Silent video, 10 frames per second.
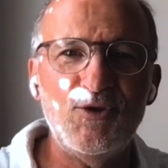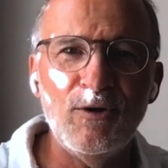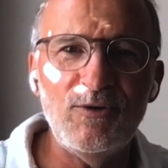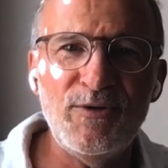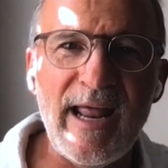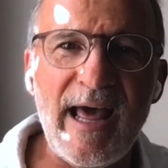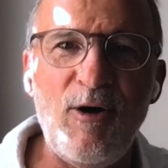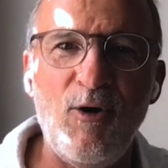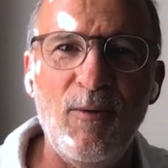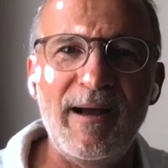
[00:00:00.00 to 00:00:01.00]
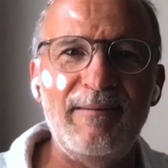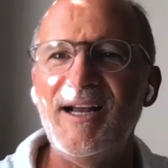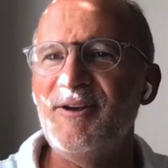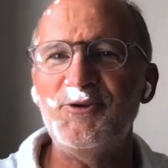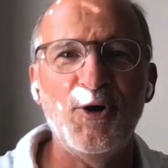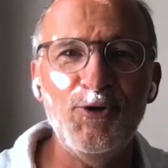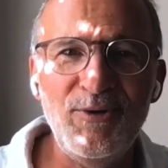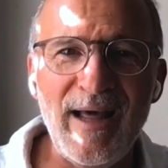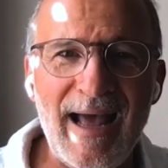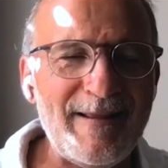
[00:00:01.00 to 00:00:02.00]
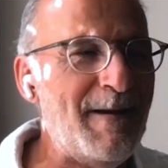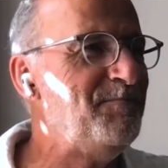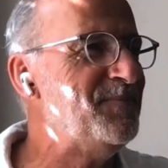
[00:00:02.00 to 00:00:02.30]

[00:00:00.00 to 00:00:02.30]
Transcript: Don't do that at home. I'm telling you, don't do that.